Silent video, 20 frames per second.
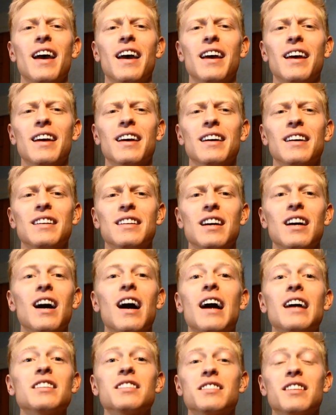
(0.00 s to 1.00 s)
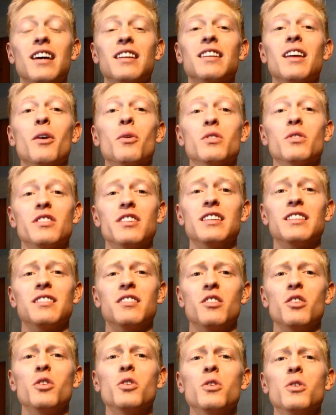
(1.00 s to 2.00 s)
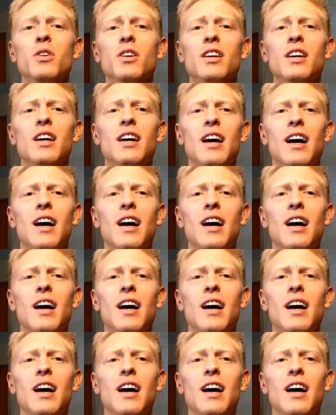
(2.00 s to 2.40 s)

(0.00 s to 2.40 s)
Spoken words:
And I just thought that was this dude.